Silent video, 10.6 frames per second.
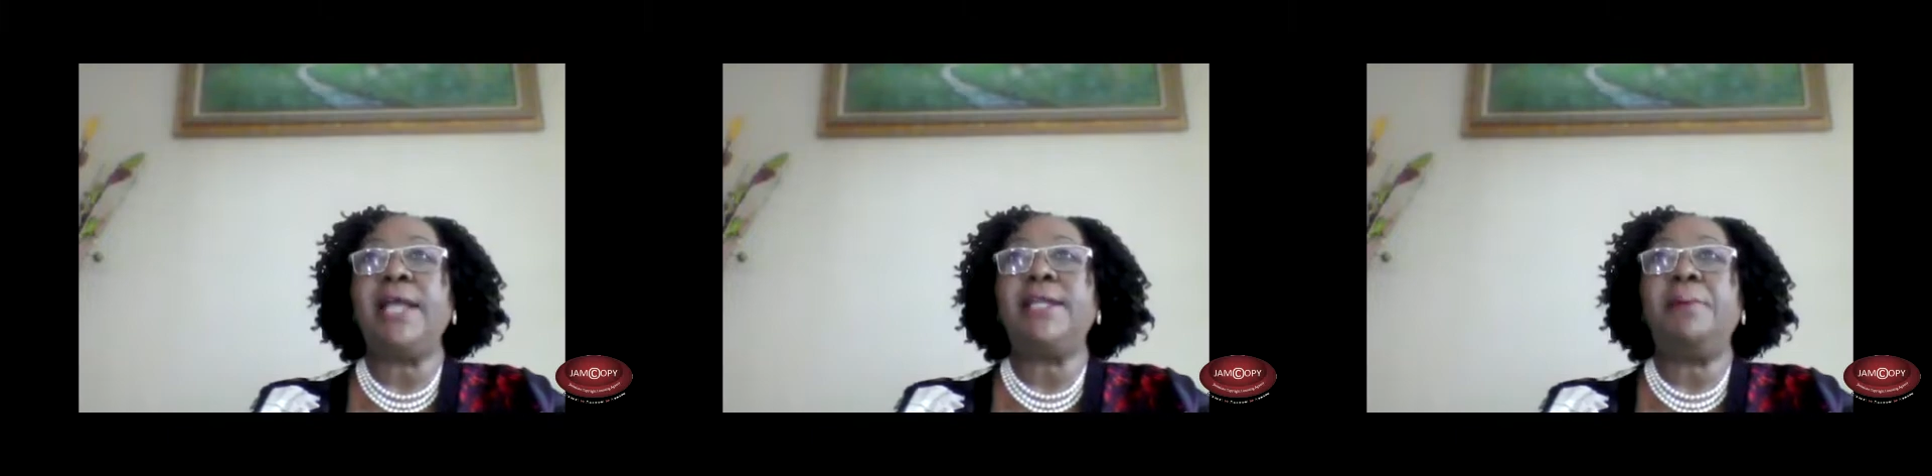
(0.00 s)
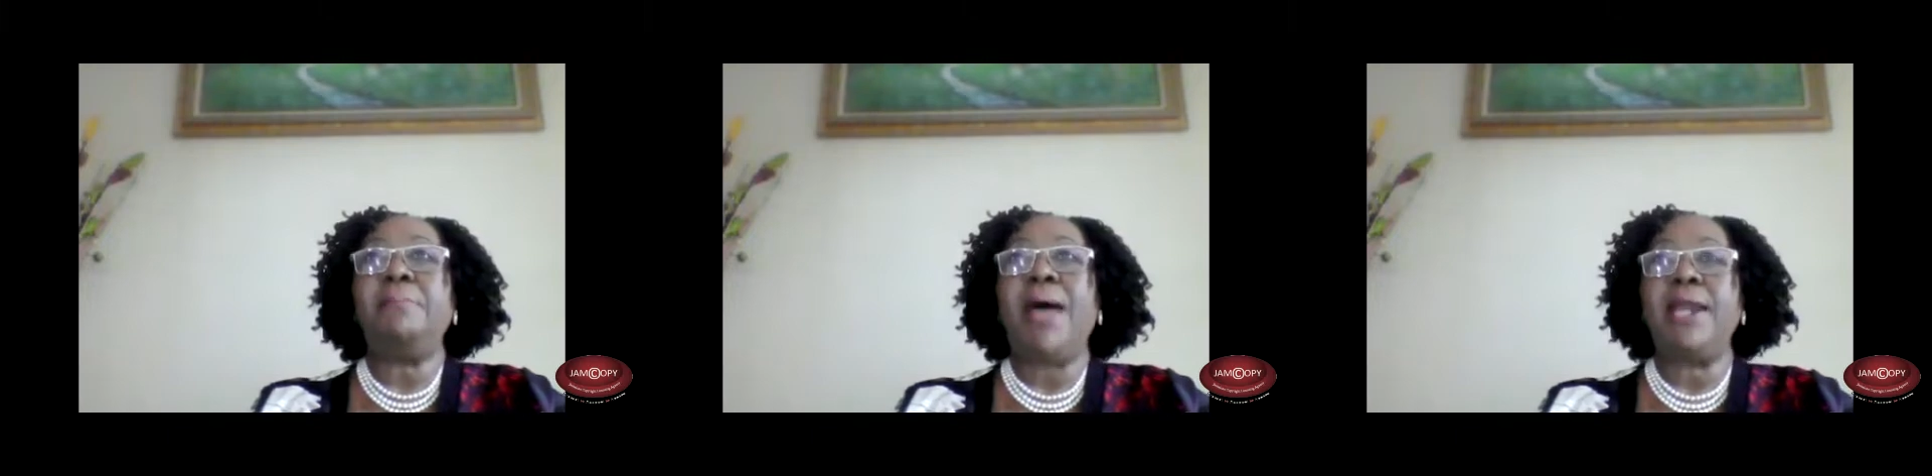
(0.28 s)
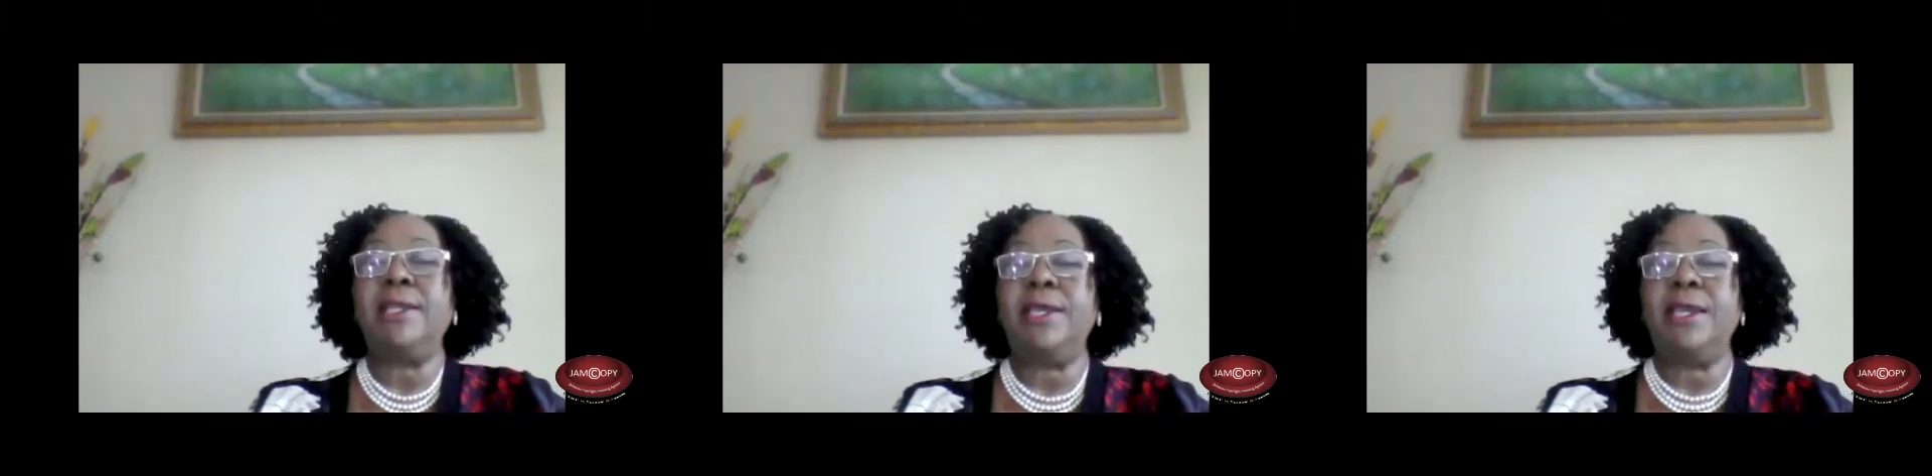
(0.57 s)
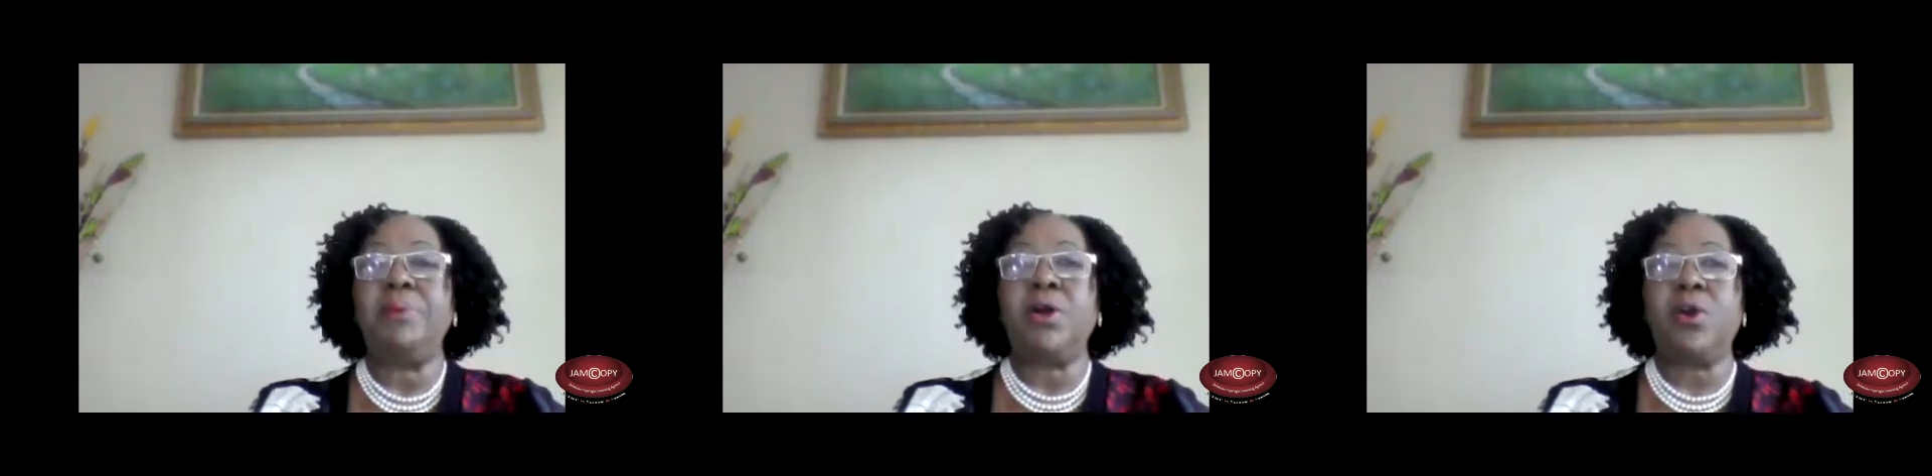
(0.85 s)
and a man
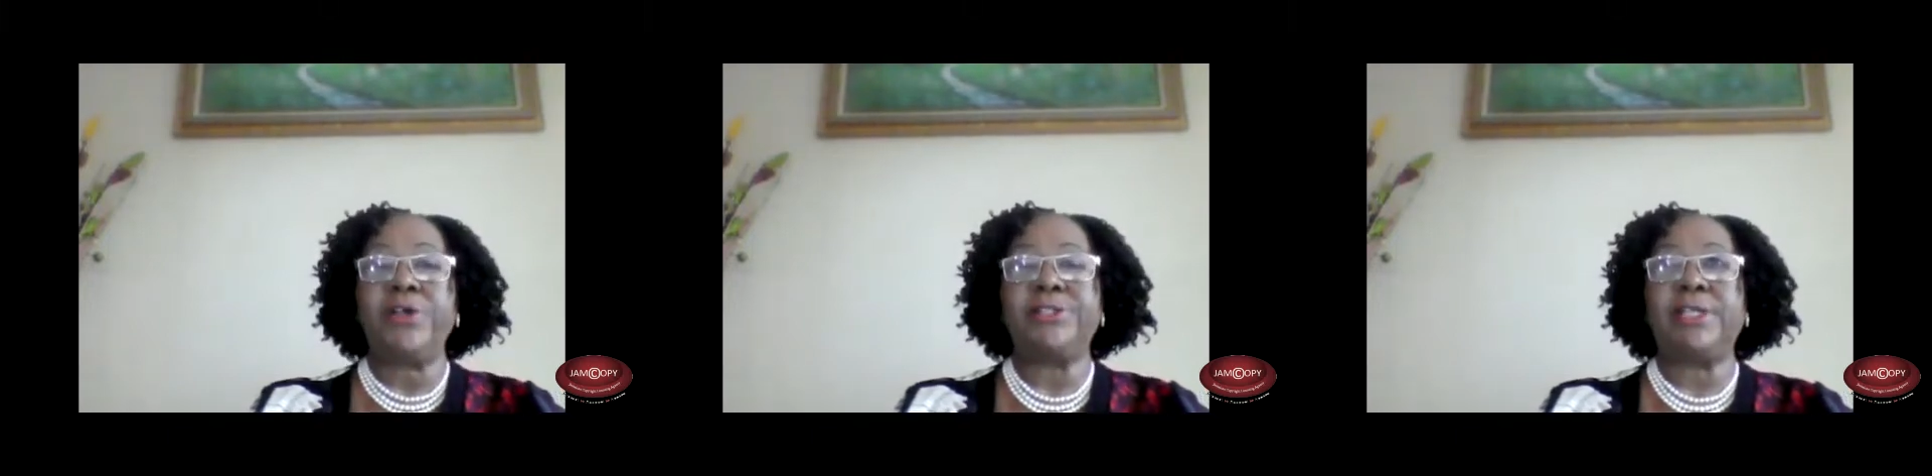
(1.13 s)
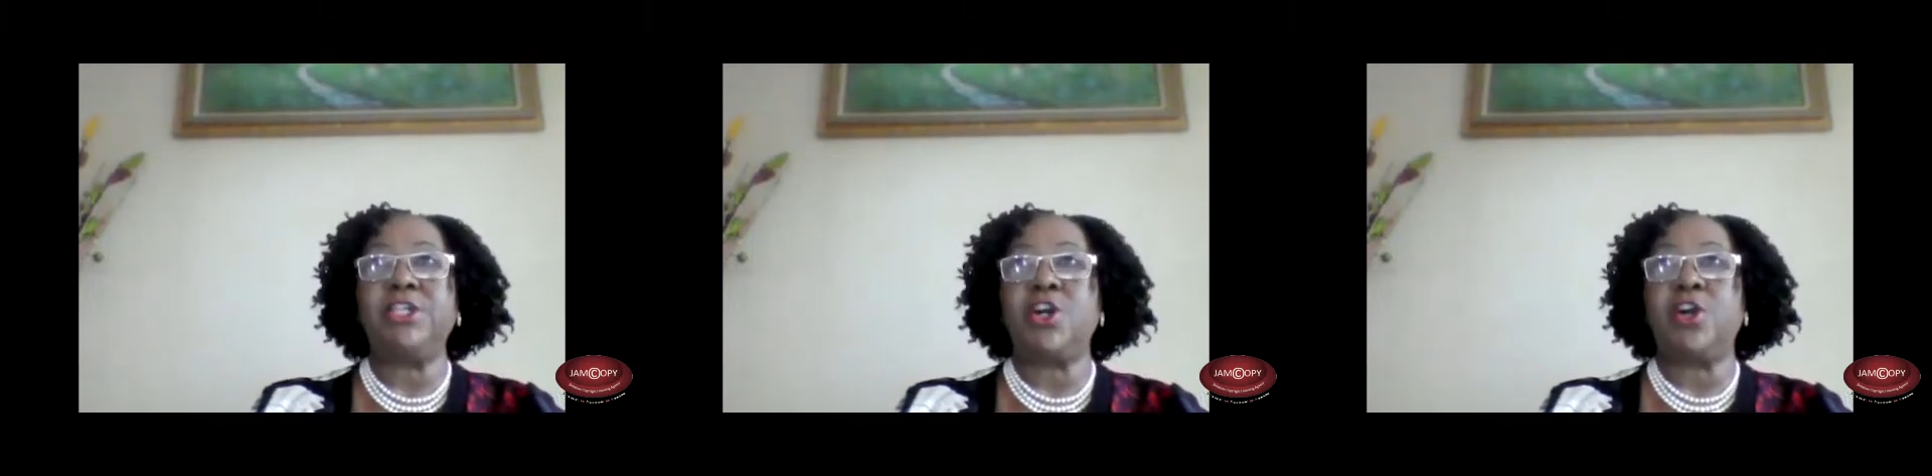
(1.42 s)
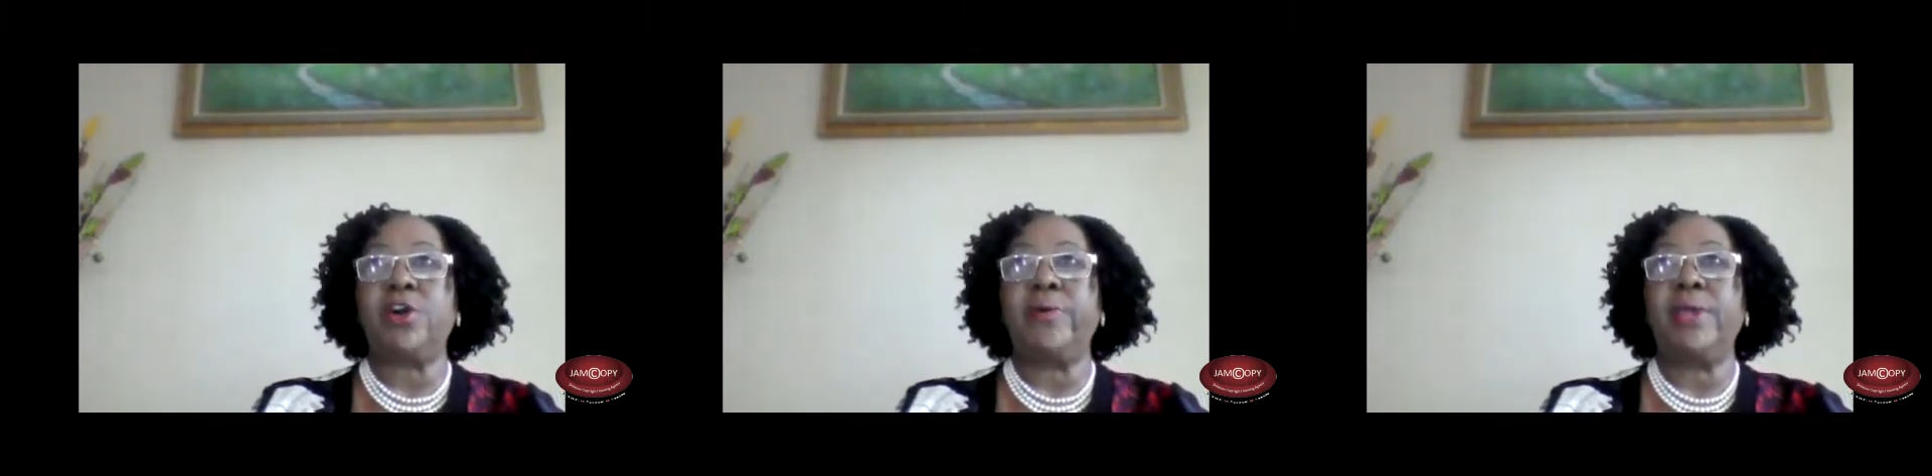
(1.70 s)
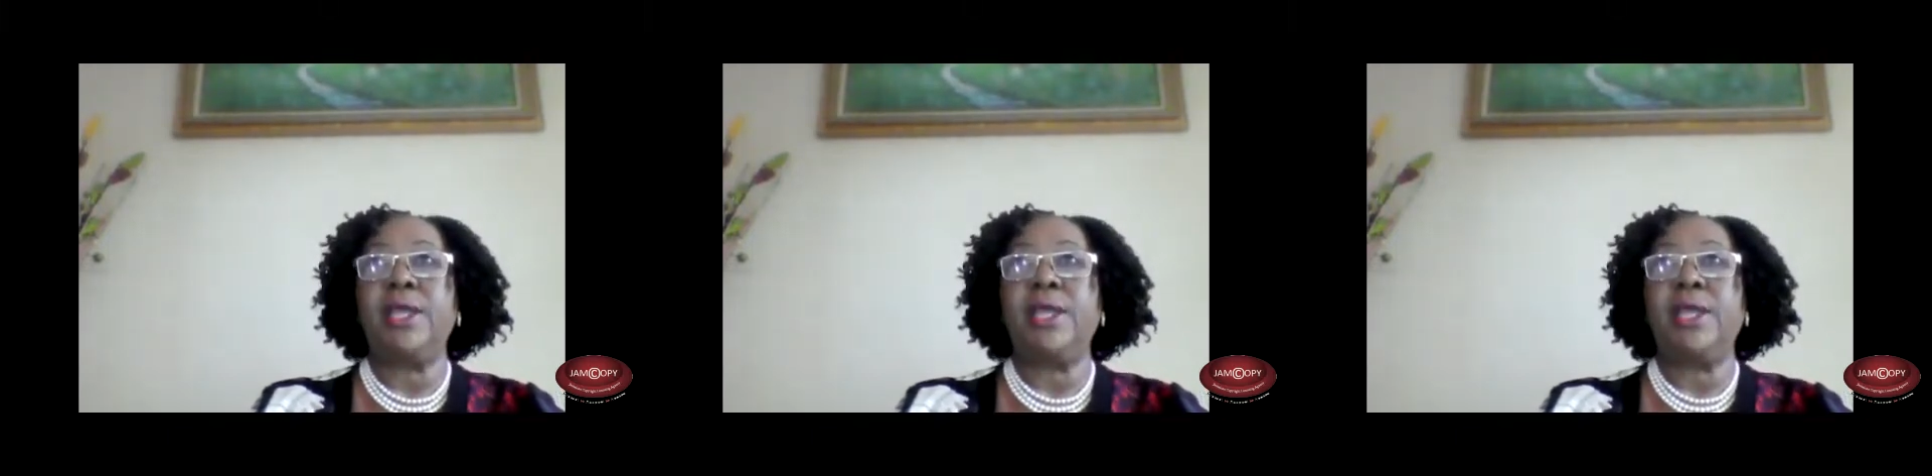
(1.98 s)
came across at her.